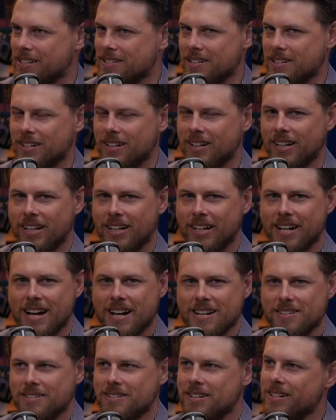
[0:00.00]
Has it
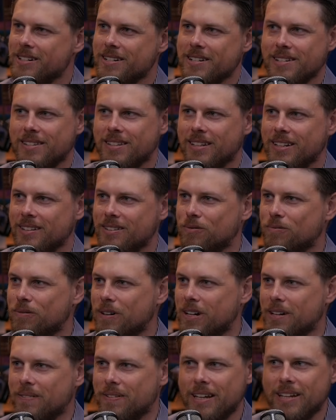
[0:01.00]
has it done anything in the
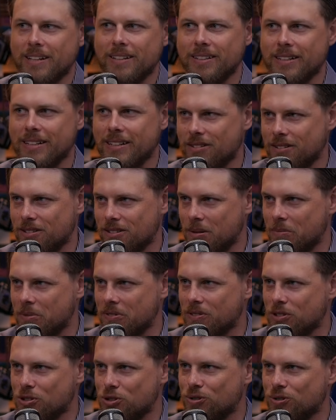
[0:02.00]
way of healing some
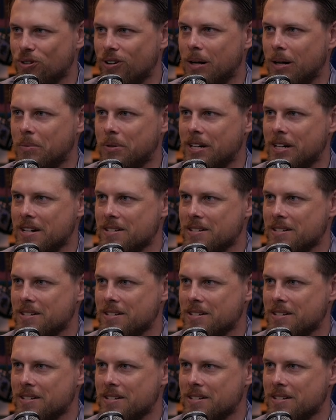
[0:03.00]
of the trauma?